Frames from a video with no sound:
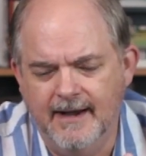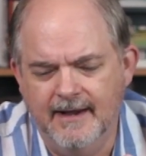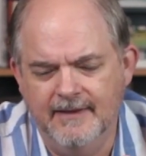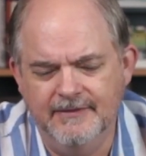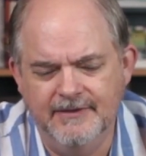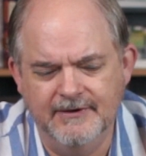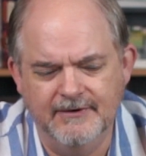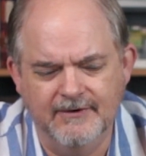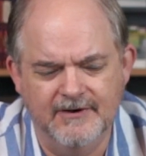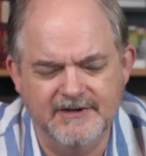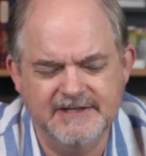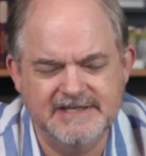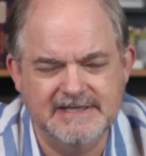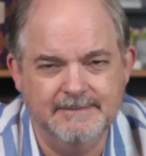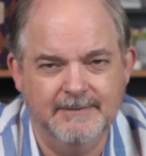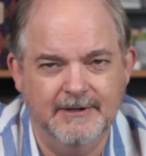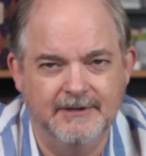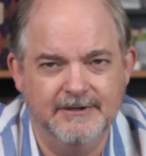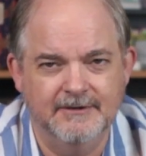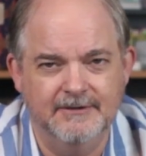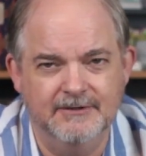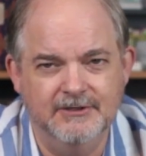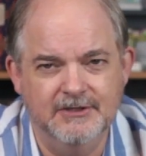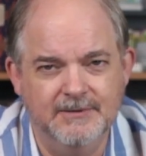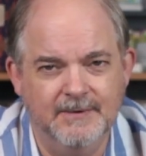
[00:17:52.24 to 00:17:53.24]
There are some
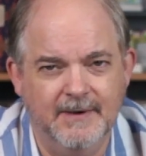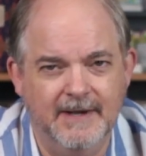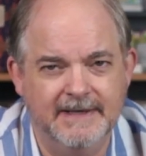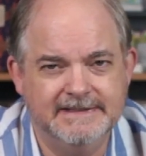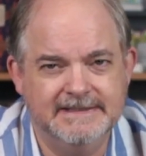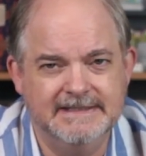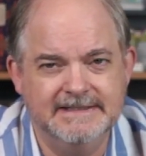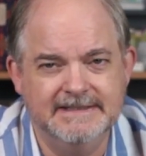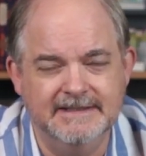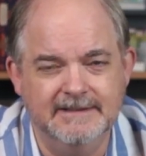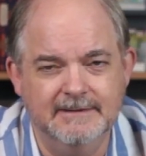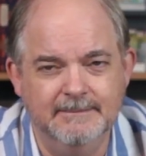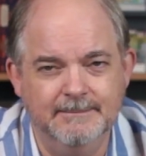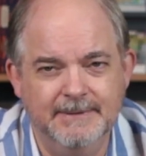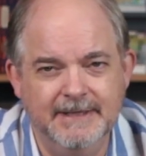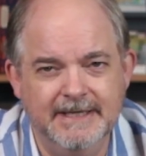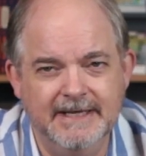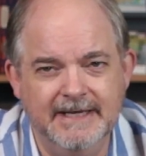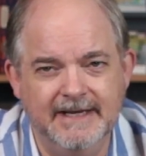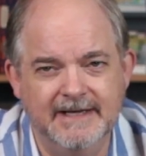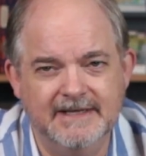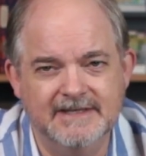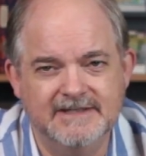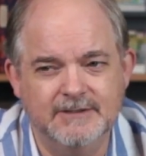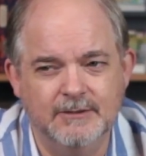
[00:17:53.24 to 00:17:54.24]
other nuances in the
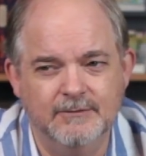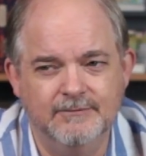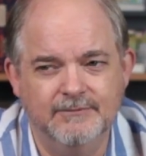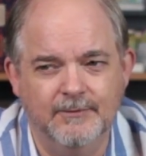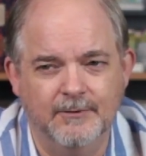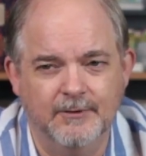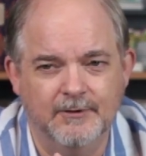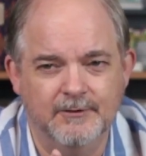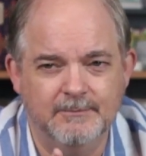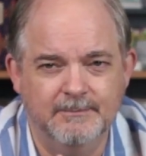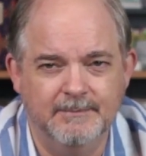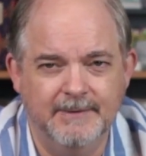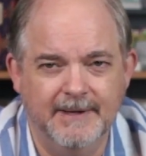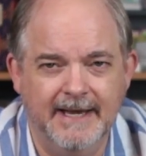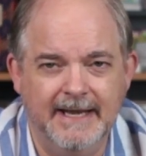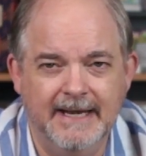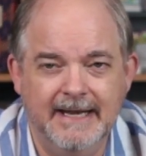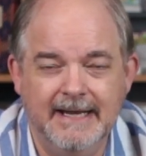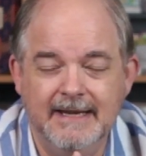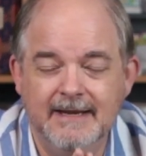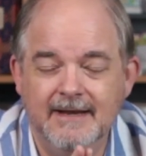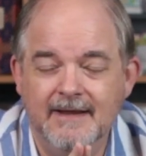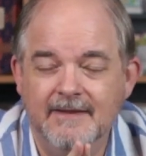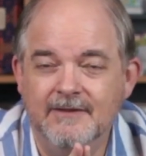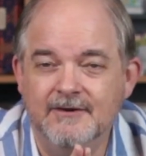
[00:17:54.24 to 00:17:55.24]
bidding and so forth, but
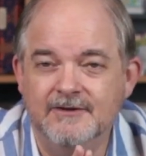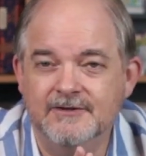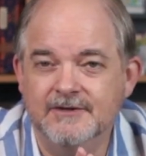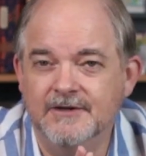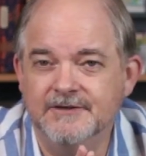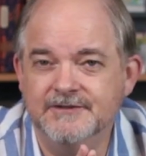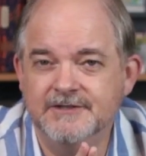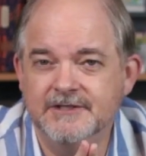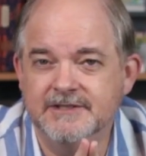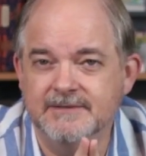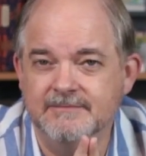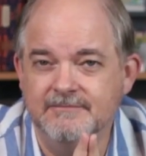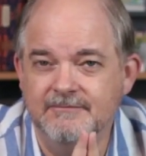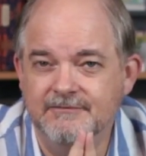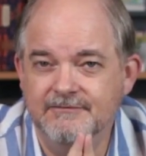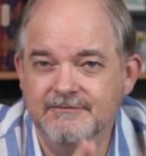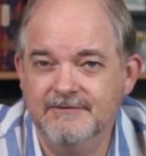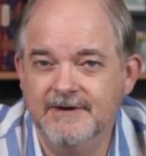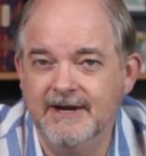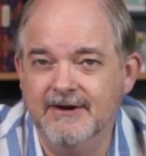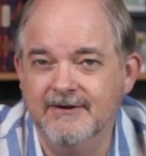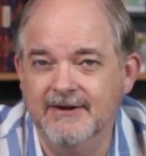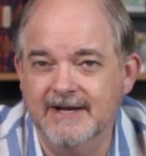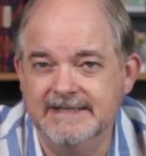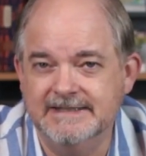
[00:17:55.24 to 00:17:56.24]
there's also some
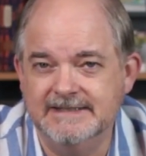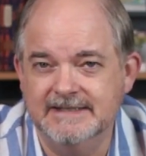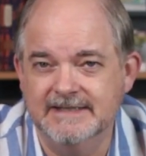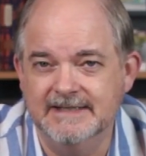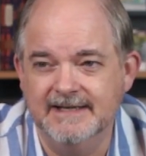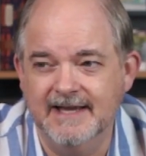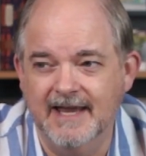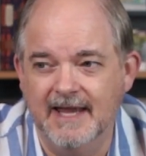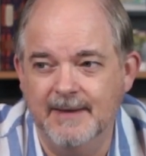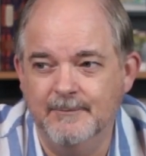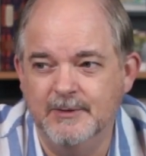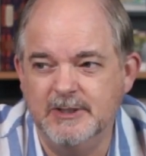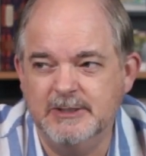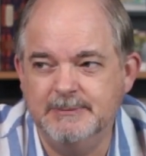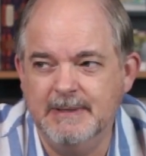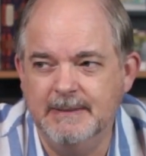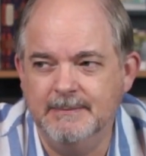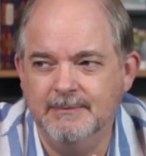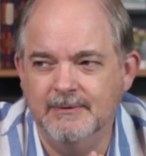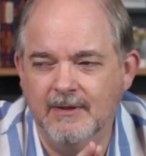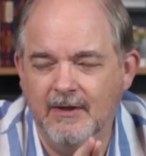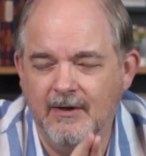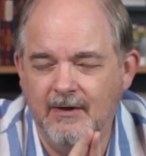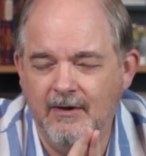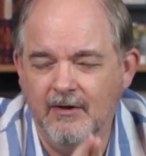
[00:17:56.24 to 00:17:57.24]
variants of the game which
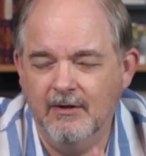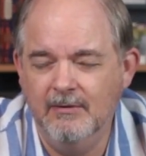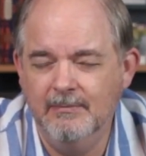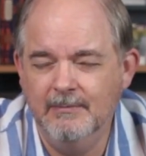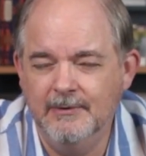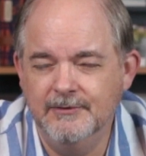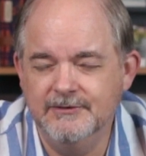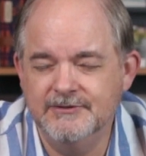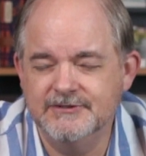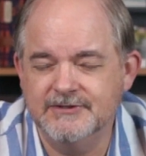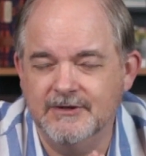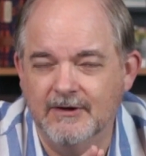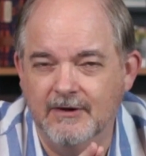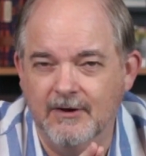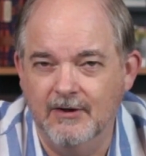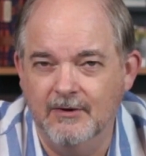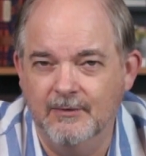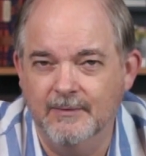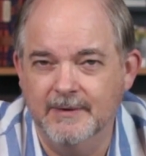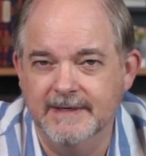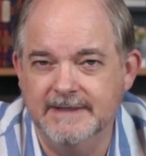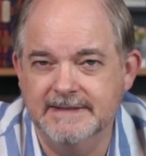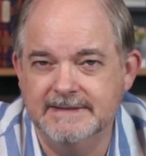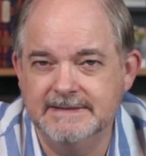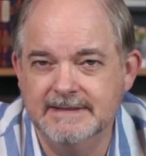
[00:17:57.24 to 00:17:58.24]
people almost
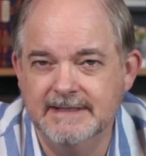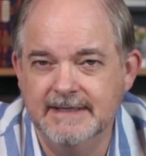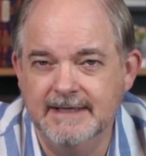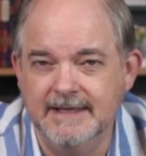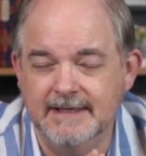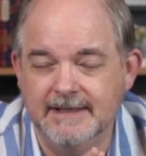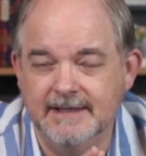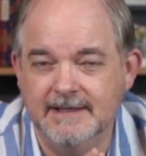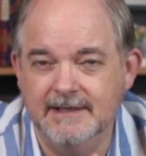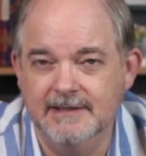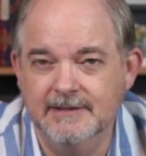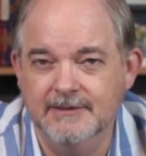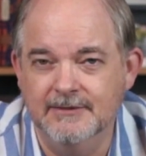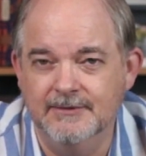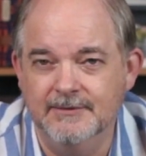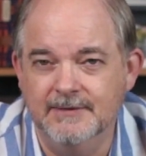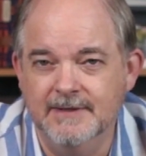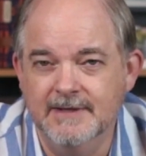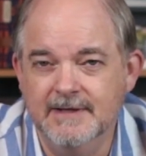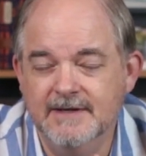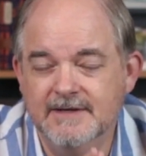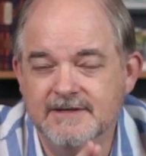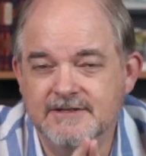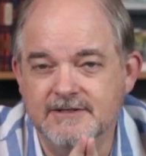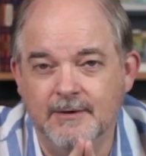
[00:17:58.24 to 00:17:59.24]
always include.
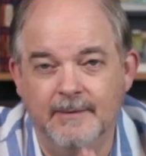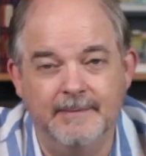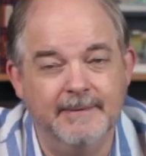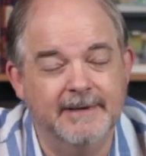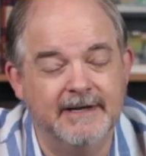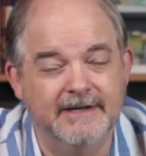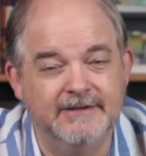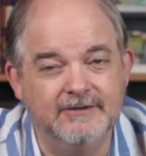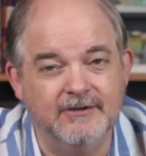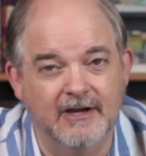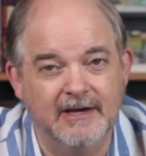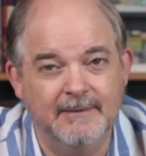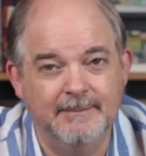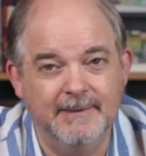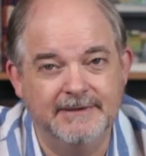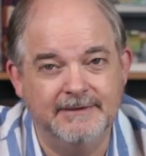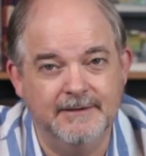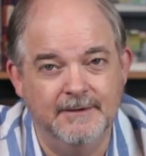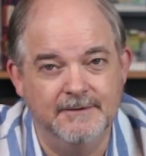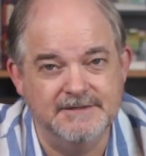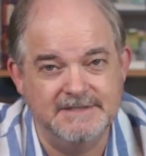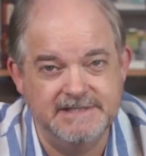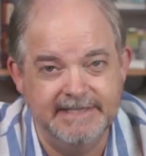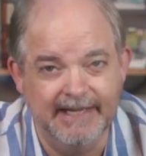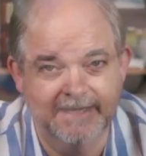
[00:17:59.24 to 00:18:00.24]
So I'm going to talk about
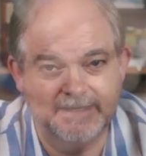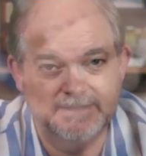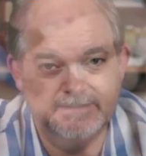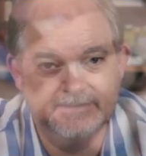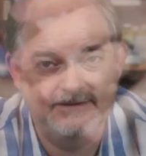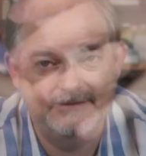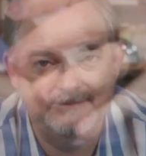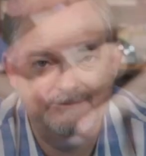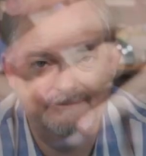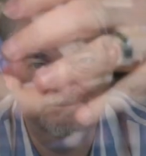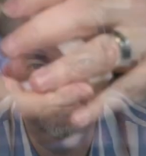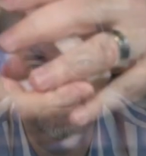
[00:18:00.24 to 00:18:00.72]
those next.